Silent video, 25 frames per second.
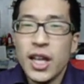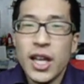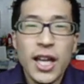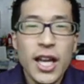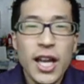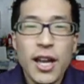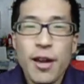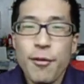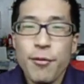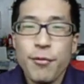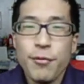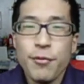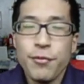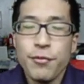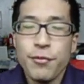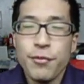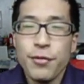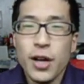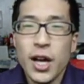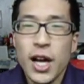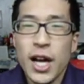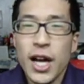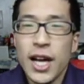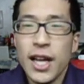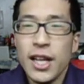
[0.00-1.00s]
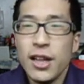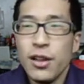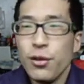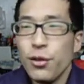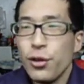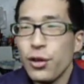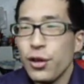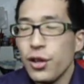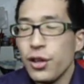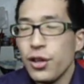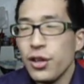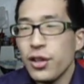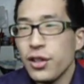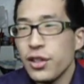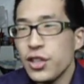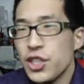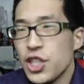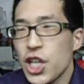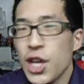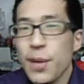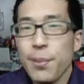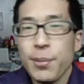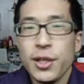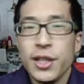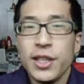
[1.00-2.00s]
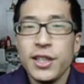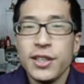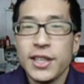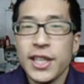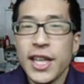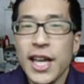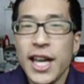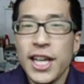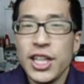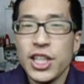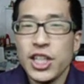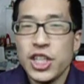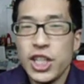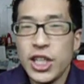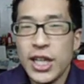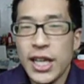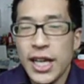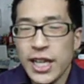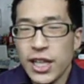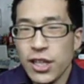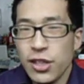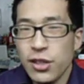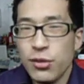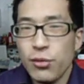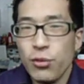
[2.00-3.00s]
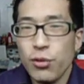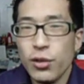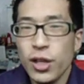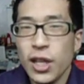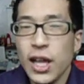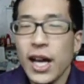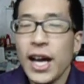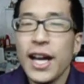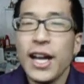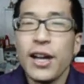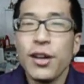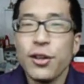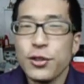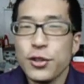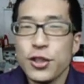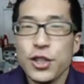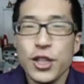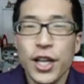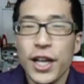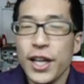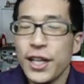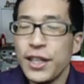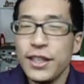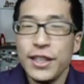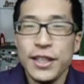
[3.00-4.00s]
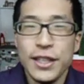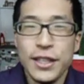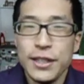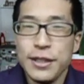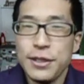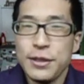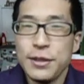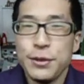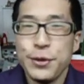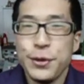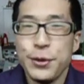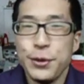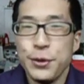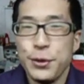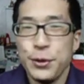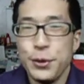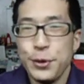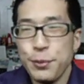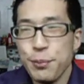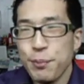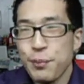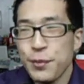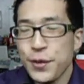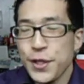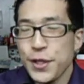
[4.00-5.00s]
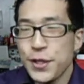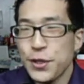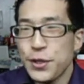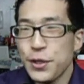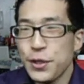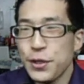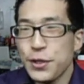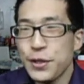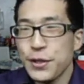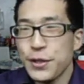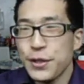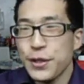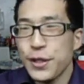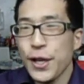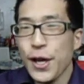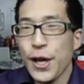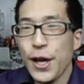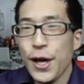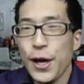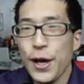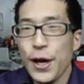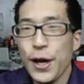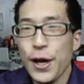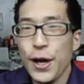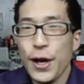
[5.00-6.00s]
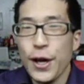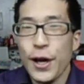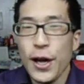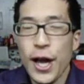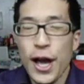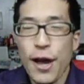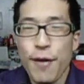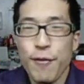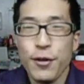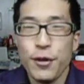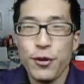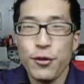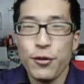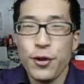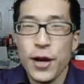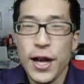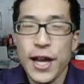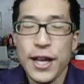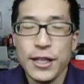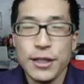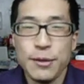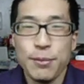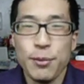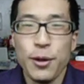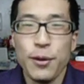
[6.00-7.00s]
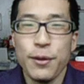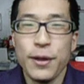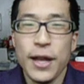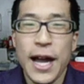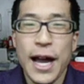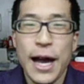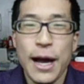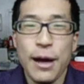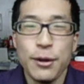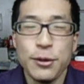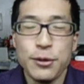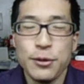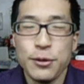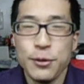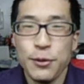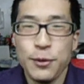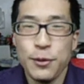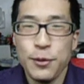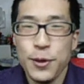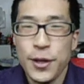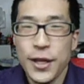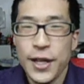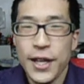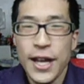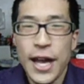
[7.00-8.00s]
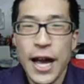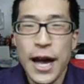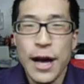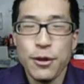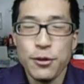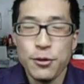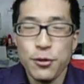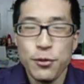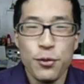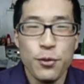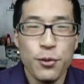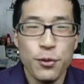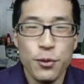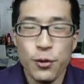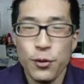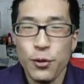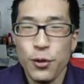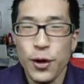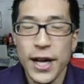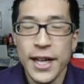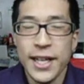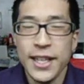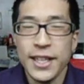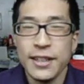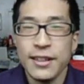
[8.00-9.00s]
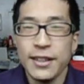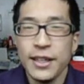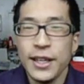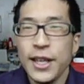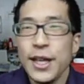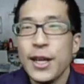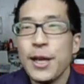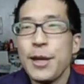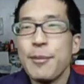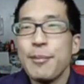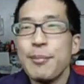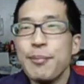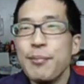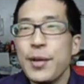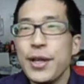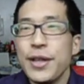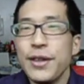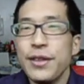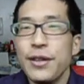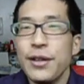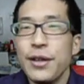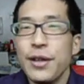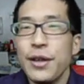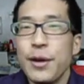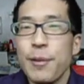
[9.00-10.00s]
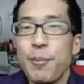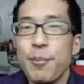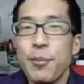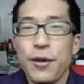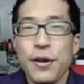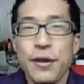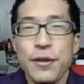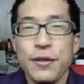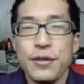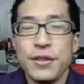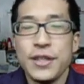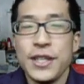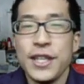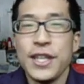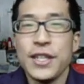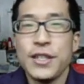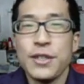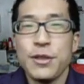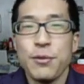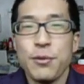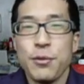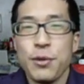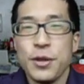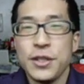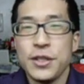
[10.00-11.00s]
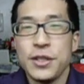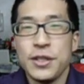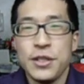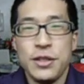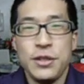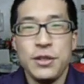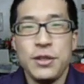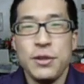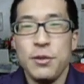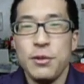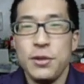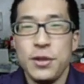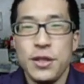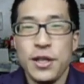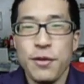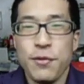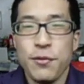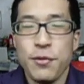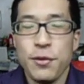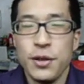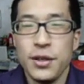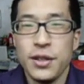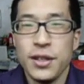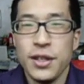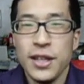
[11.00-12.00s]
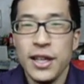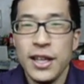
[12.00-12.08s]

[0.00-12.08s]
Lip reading: If I learn Japanese kanji, I can rely on Chinese to just have a grasp on how to write it. But the pronunciation was so different.